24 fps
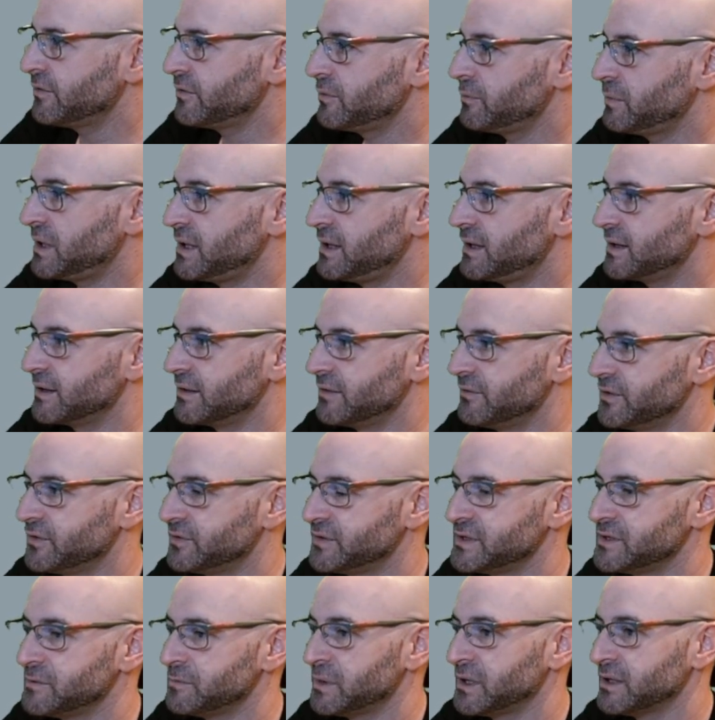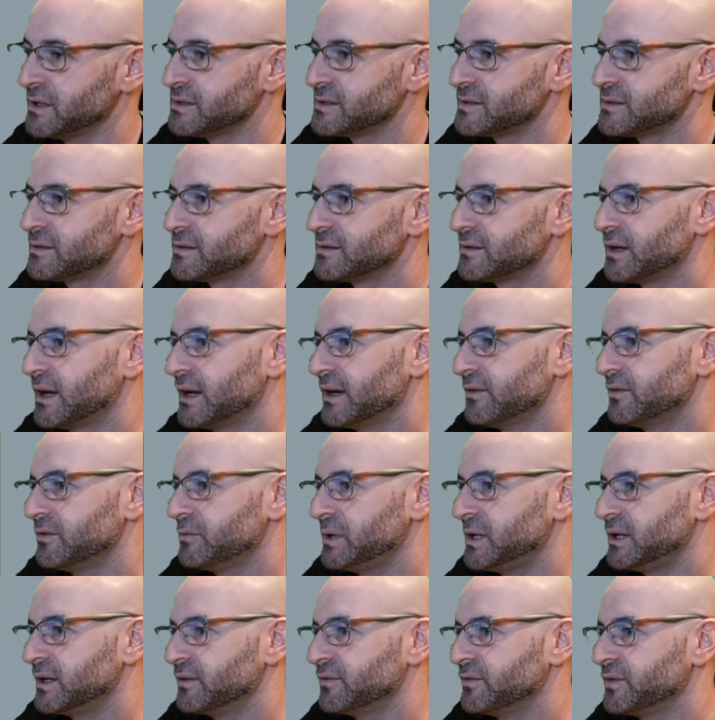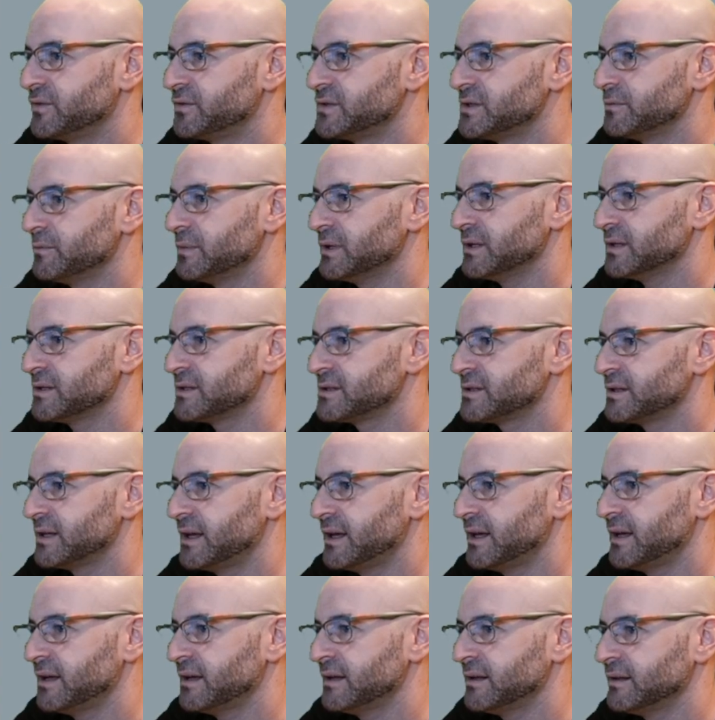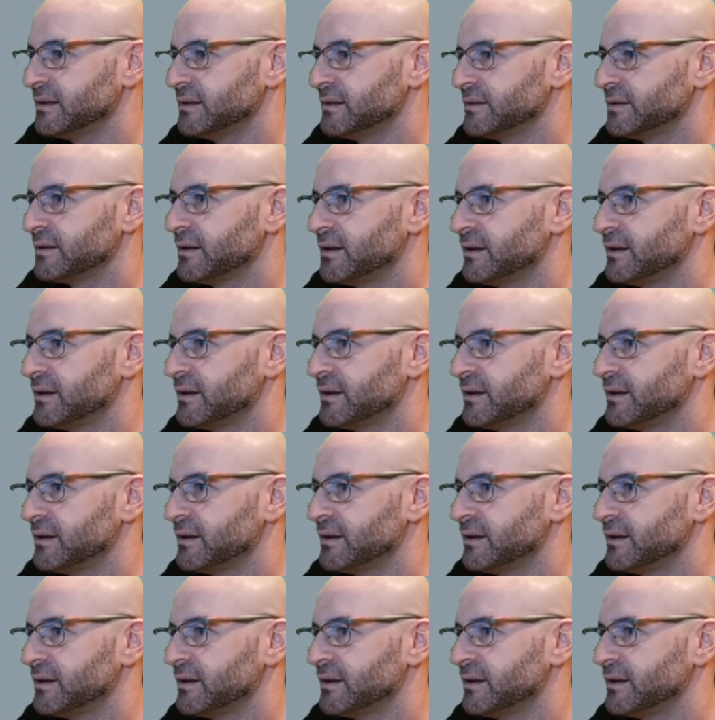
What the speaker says: a meeting in 15 minutes. And